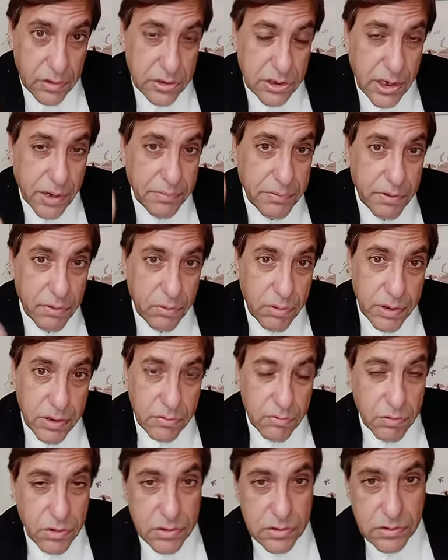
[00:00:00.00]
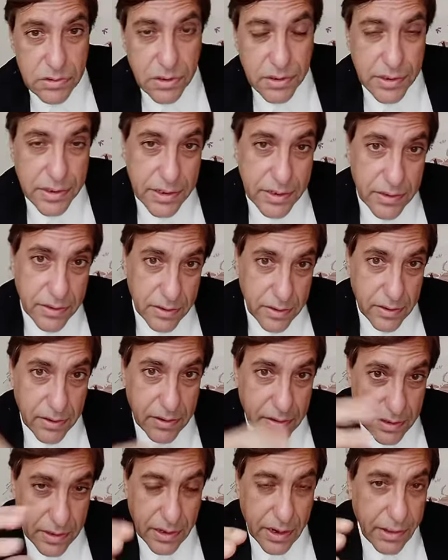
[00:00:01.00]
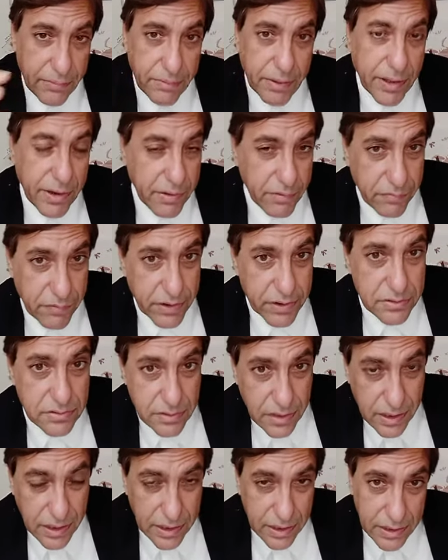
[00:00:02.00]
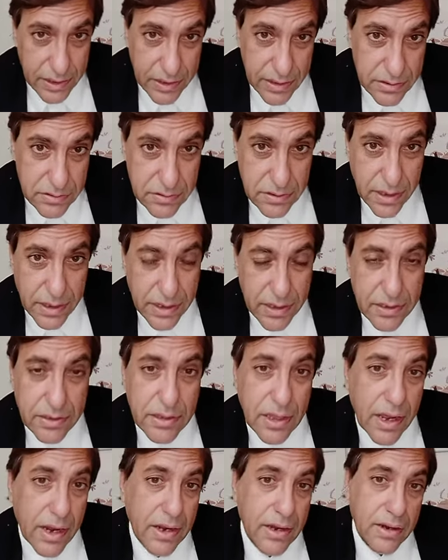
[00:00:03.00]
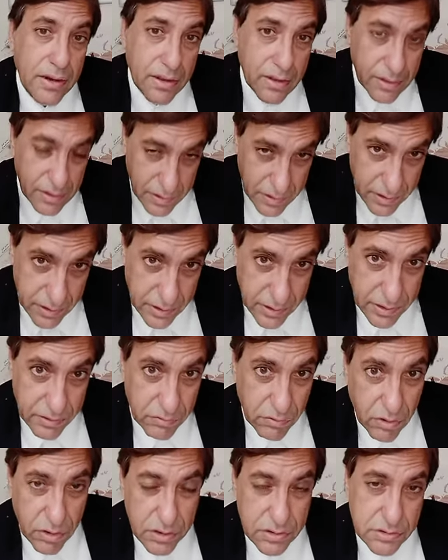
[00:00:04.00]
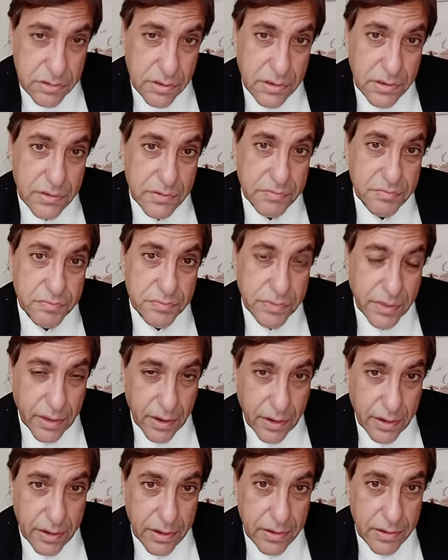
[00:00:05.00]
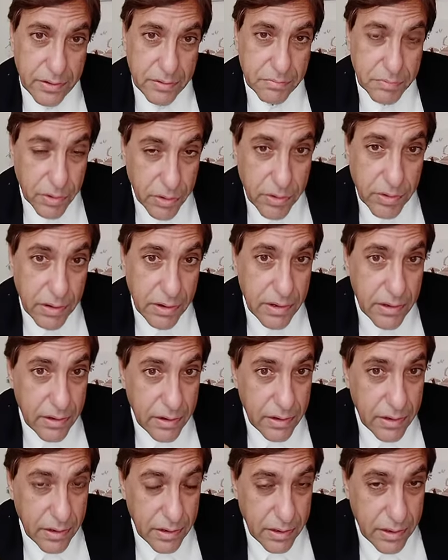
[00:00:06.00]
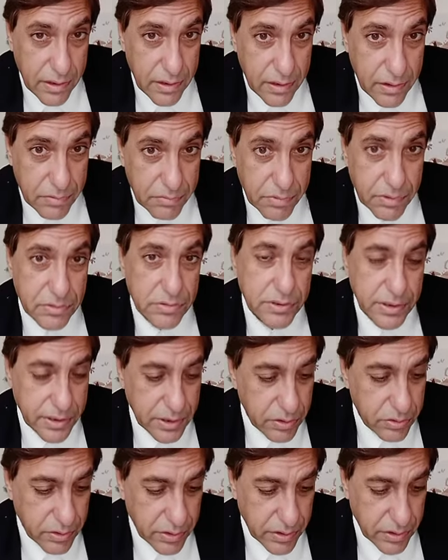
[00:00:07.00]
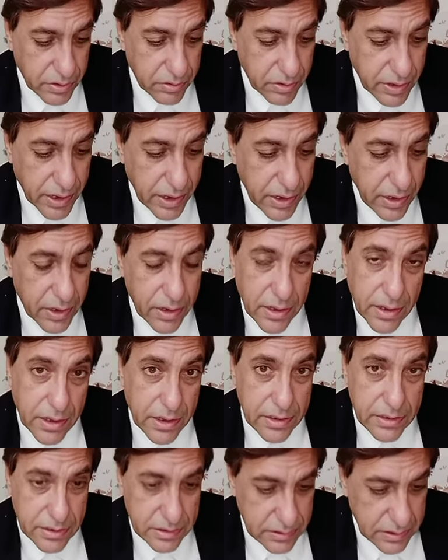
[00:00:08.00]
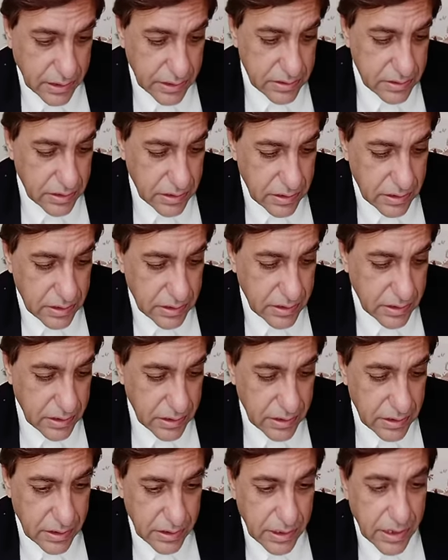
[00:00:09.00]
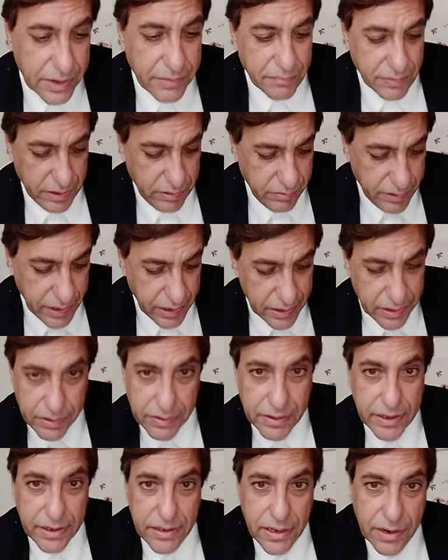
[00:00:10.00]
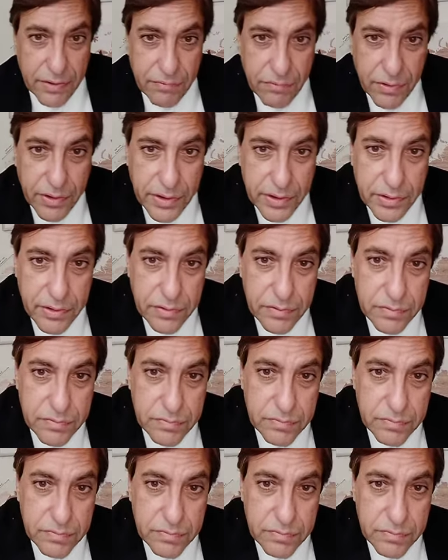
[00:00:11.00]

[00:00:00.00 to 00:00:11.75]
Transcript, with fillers: chapter 1 verse 13 and I paraphrase. He's saying that he was a, a brutal persecutor. Okay, that let me quickly read that for you.